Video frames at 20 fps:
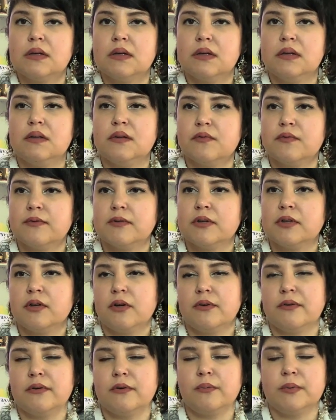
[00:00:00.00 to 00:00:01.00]
different
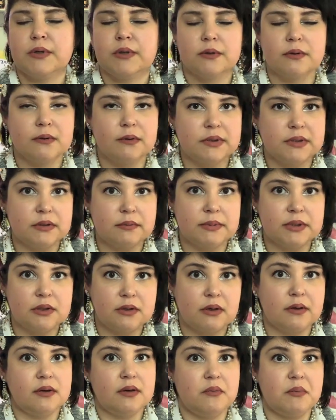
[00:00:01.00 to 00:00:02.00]
although we are going to be
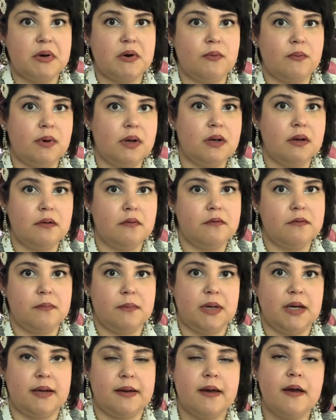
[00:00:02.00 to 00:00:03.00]
talking about one of
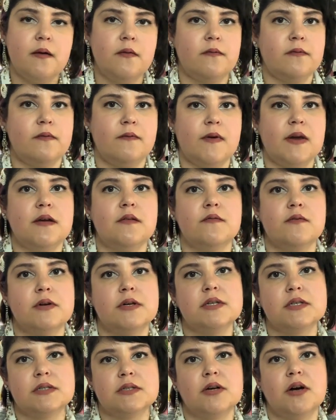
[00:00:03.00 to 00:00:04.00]
my
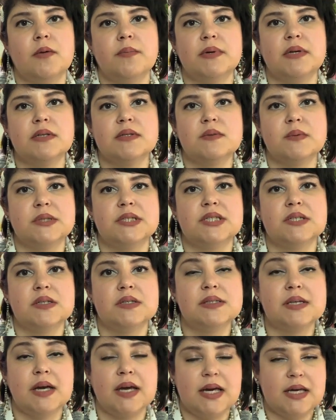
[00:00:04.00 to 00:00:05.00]
favorite topics which
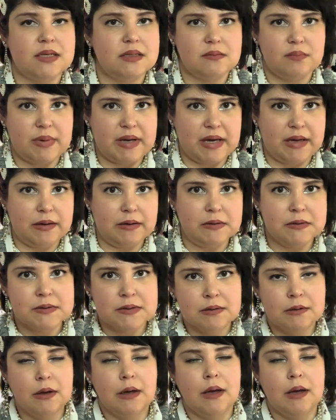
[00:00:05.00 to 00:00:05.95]
is handbags.